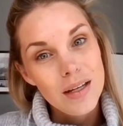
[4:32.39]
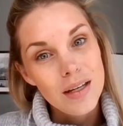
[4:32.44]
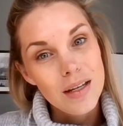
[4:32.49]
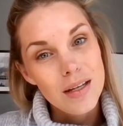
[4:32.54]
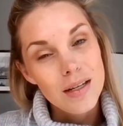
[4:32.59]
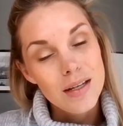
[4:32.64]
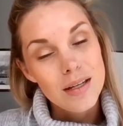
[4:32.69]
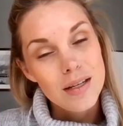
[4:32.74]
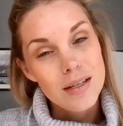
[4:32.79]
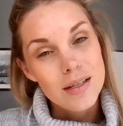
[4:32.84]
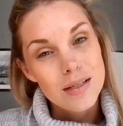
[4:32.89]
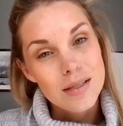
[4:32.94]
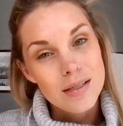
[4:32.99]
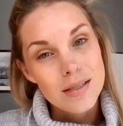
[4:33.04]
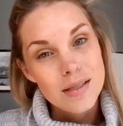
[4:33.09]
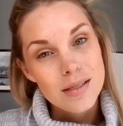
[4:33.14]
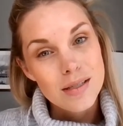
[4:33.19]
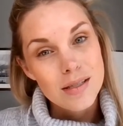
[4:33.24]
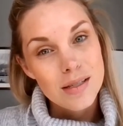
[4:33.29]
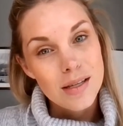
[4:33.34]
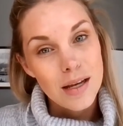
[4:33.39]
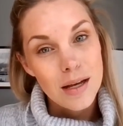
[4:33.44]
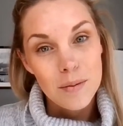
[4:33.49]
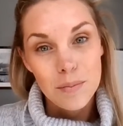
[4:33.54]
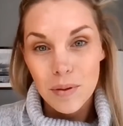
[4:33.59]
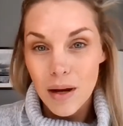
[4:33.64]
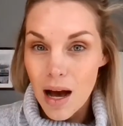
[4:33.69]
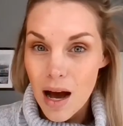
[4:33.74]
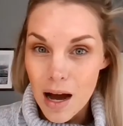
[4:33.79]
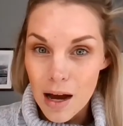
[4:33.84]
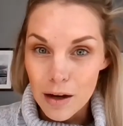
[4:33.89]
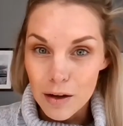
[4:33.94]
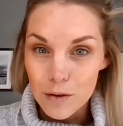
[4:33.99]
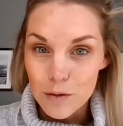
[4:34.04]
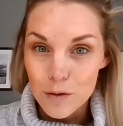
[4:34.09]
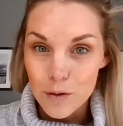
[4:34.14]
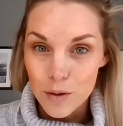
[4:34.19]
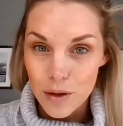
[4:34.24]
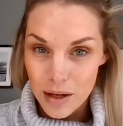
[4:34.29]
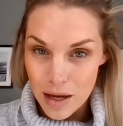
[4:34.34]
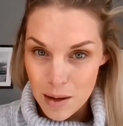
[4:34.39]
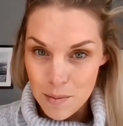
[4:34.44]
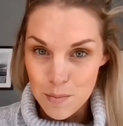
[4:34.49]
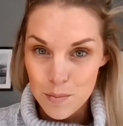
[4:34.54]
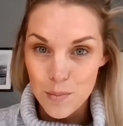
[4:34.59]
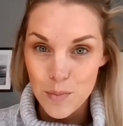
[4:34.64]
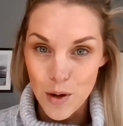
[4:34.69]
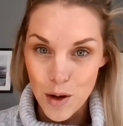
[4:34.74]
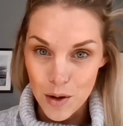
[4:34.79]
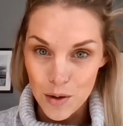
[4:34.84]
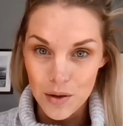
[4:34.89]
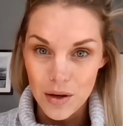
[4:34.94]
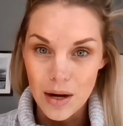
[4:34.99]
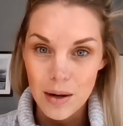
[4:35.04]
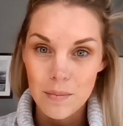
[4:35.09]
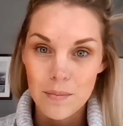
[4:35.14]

is applying for the GEMP program